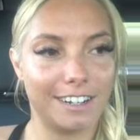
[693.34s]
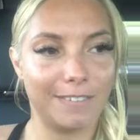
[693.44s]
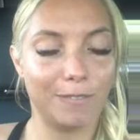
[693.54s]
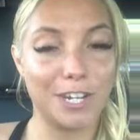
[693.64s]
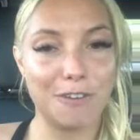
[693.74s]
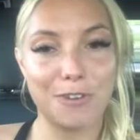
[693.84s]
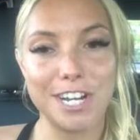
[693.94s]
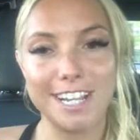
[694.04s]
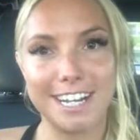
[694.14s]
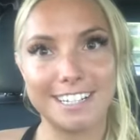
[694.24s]
when you
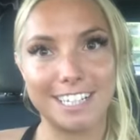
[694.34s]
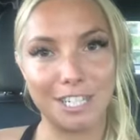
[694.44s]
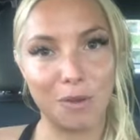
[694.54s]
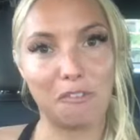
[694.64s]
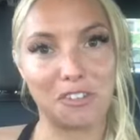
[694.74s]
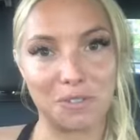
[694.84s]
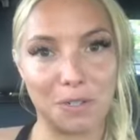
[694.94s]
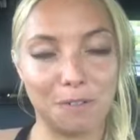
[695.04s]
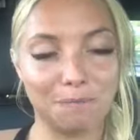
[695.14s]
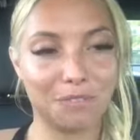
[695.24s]
realize that you have a
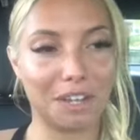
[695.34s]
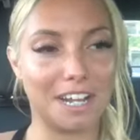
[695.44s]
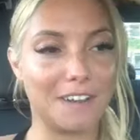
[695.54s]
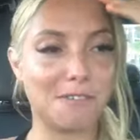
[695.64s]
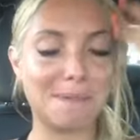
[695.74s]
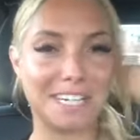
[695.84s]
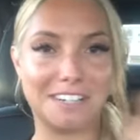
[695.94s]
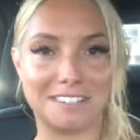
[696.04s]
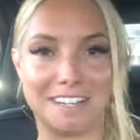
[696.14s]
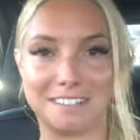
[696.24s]
soul and everybody
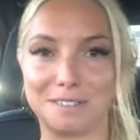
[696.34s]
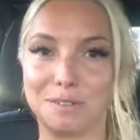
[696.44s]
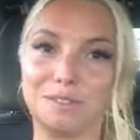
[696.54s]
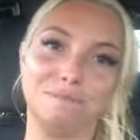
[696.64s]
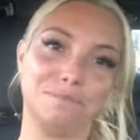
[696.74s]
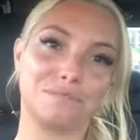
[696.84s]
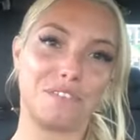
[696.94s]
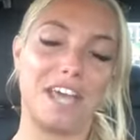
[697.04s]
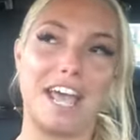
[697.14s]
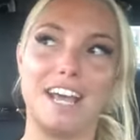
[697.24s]
else has a soul
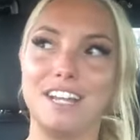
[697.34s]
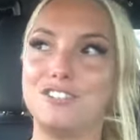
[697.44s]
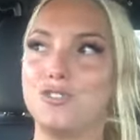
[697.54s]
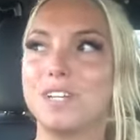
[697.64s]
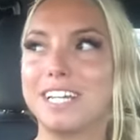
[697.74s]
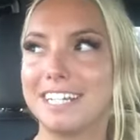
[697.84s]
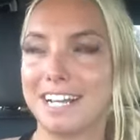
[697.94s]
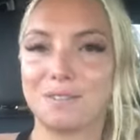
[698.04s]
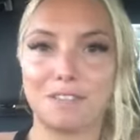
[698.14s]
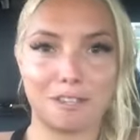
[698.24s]
and you can connect
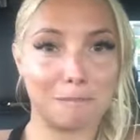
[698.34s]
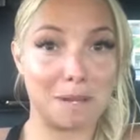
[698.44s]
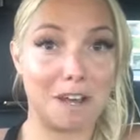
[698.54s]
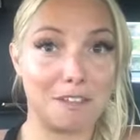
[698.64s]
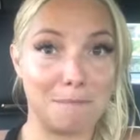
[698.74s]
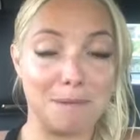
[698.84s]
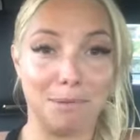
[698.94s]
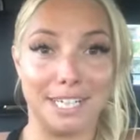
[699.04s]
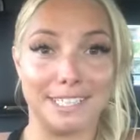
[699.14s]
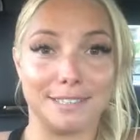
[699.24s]
with other, other people
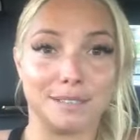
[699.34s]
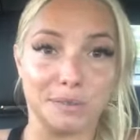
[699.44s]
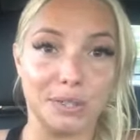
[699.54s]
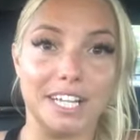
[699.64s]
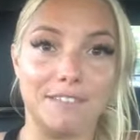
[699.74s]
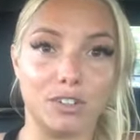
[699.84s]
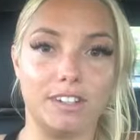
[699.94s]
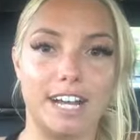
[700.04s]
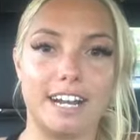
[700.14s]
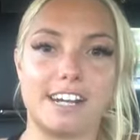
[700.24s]
at the soul level
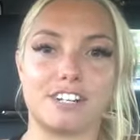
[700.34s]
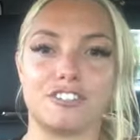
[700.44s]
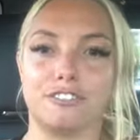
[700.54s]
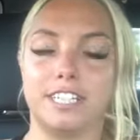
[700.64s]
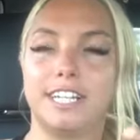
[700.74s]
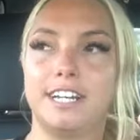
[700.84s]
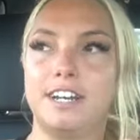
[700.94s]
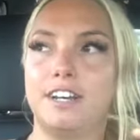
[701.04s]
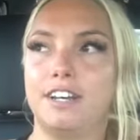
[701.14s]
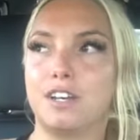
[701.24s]
and actually
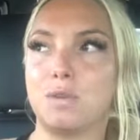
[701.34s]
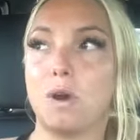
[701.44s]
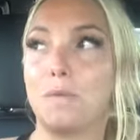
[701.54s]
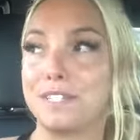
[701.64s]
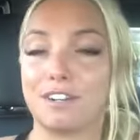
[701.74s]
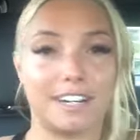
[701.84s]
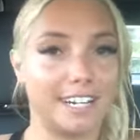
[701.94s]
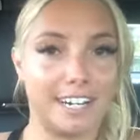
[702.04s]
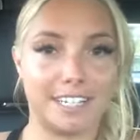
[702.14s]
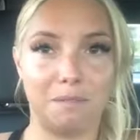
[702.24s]
you always are
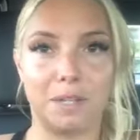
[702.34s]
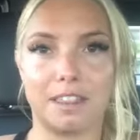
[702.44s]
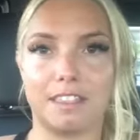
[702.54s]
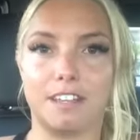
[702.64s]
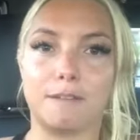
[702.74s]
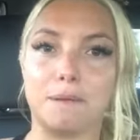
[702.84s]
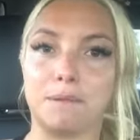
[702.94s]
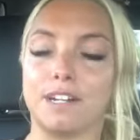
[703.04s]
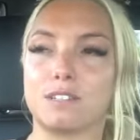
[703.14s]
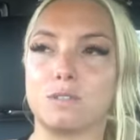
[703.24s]
connected with other people
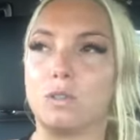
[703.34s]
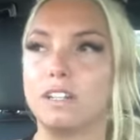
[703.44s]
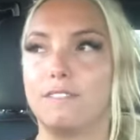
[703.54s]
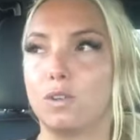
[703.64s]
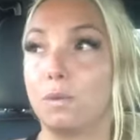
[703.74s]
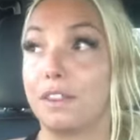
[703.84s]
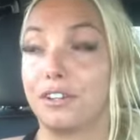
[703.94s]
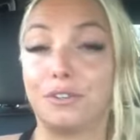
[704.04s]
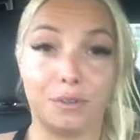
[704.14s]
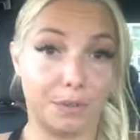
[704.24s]
at a soul level whether
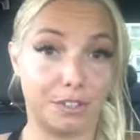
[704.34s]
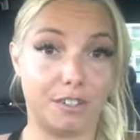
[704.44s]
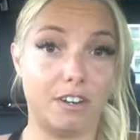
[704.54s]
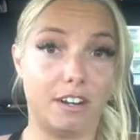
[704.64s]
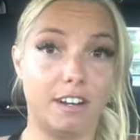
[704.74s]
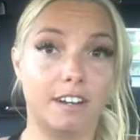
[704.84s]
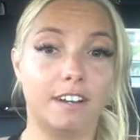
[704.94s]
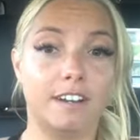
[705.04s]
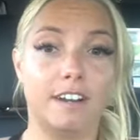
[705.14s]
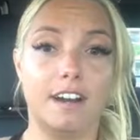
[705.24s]
you know it or not
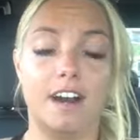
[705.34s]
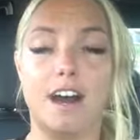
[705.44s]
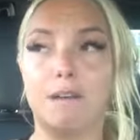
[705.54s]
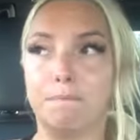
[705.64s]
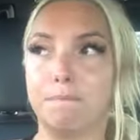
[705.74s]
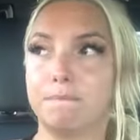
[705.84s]
um,